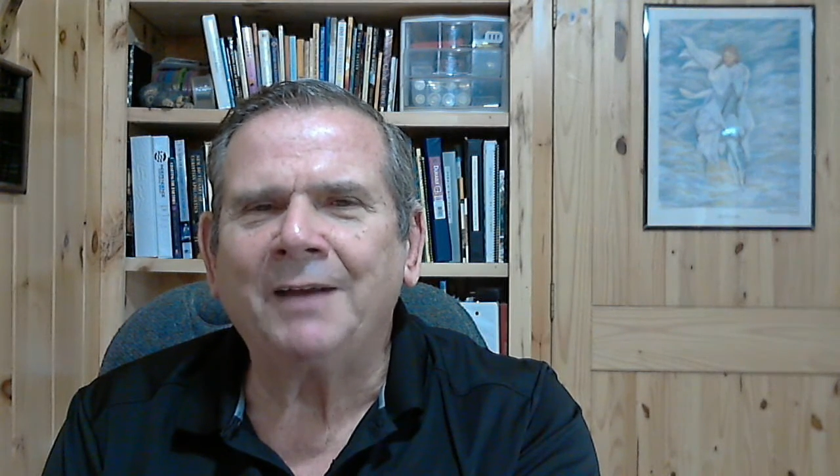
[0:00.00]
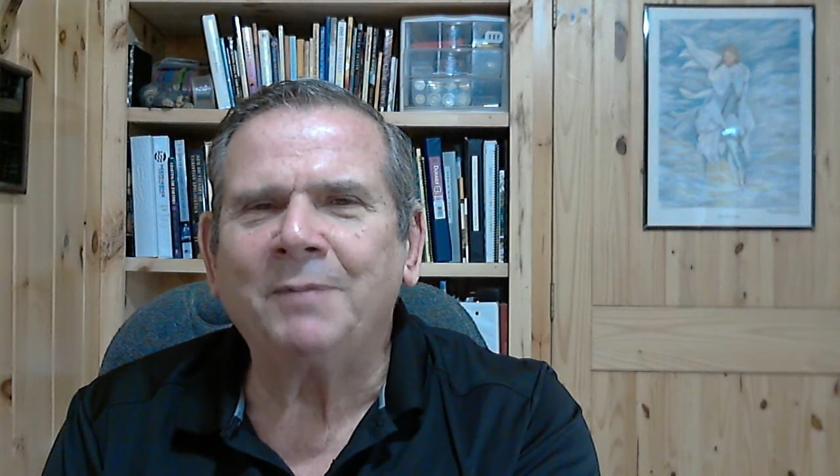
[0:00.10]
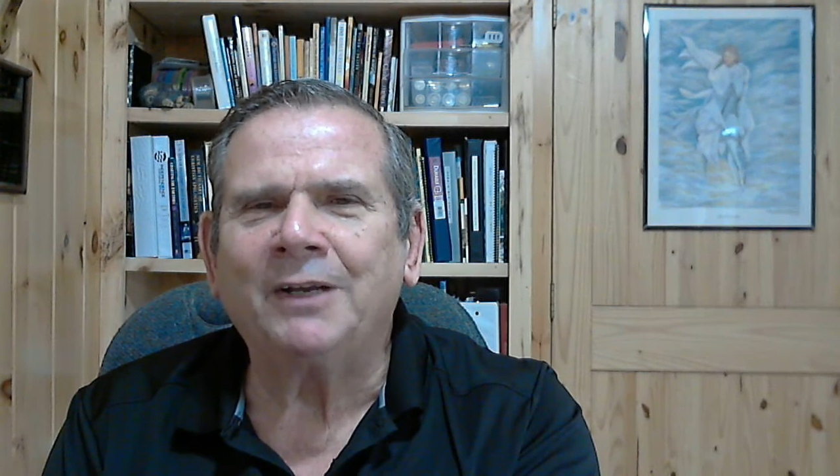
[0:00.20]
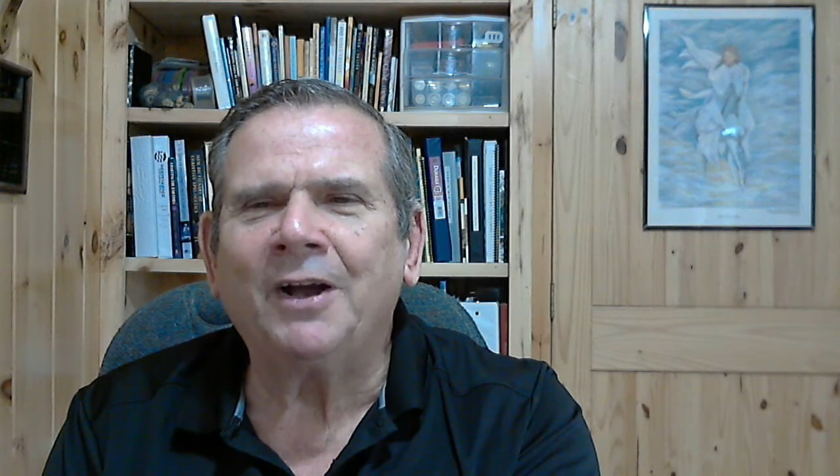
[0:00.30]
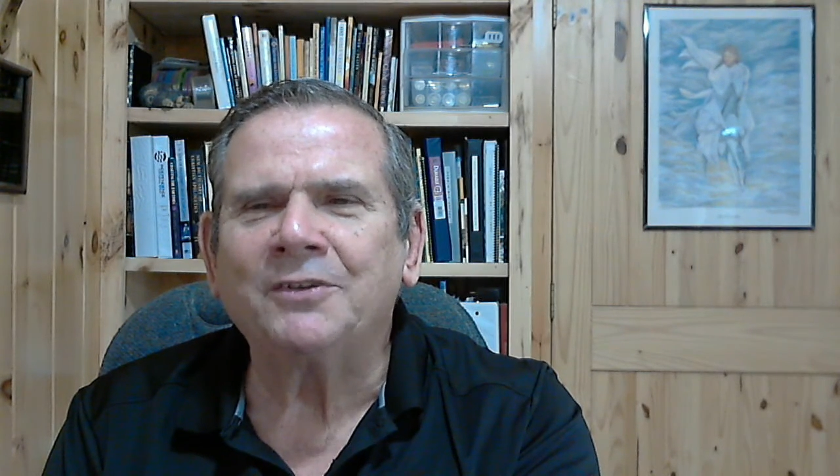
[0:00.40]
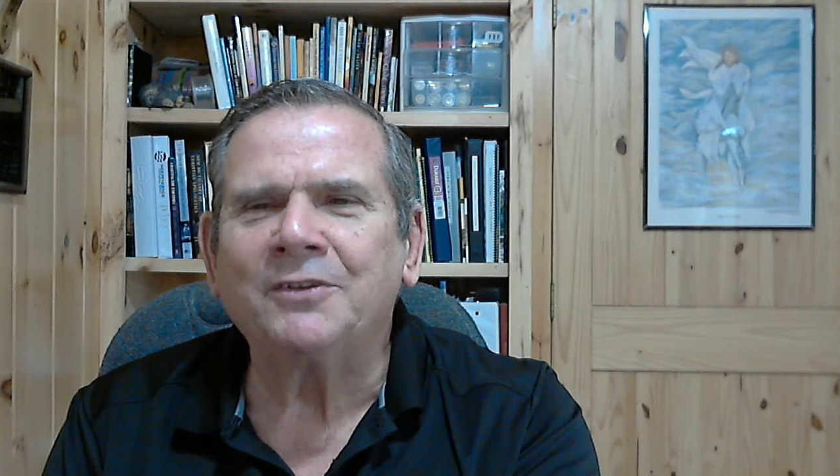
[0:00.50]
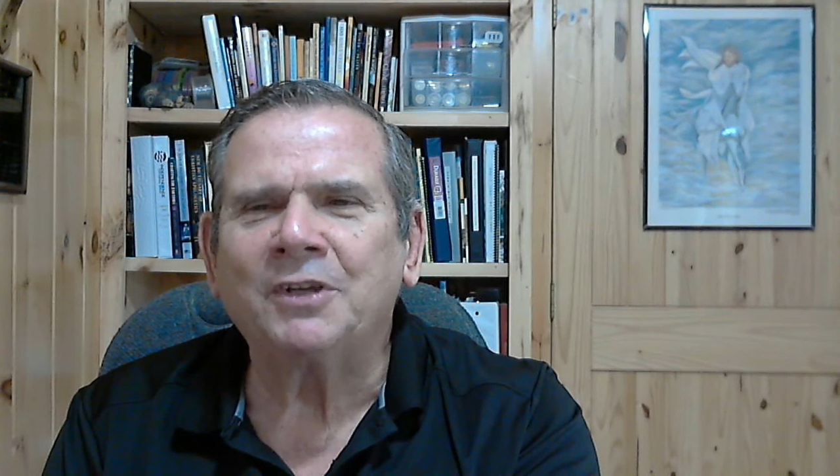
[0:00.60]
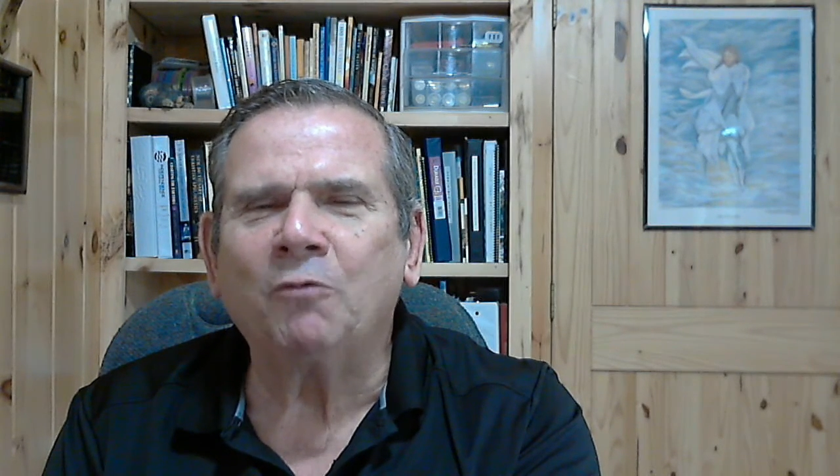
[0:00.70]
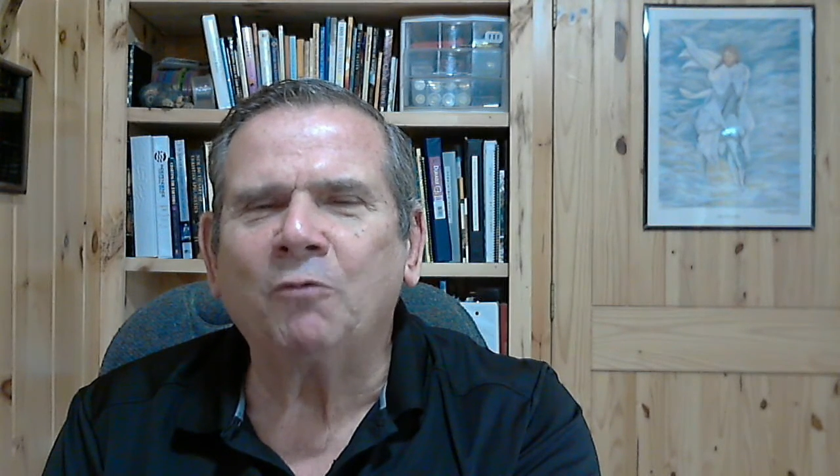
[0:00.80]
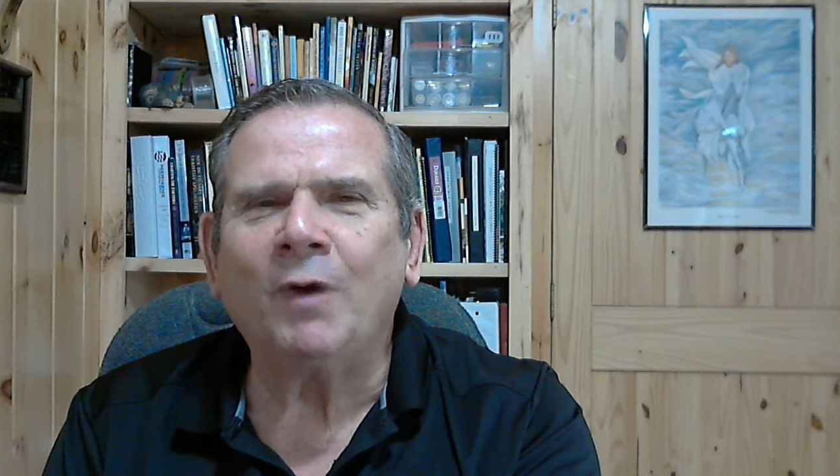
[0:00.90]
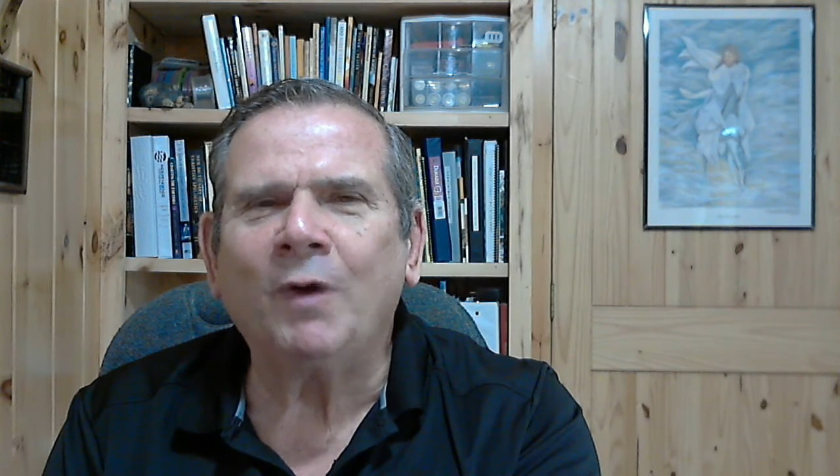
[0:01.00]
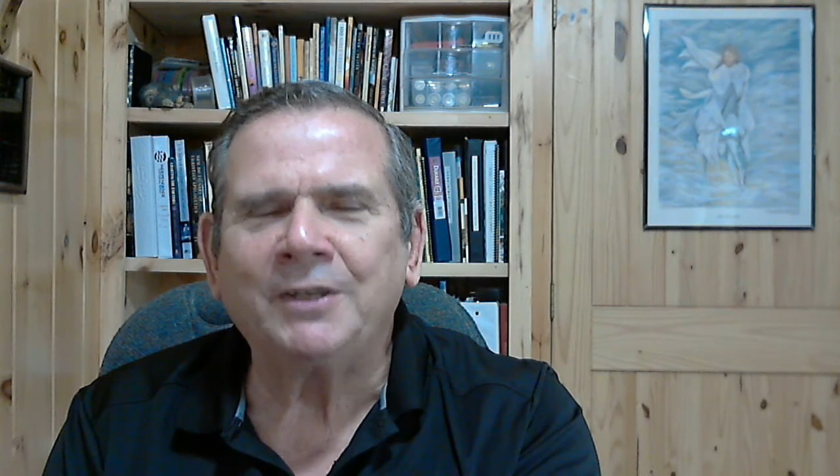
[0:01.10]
because of what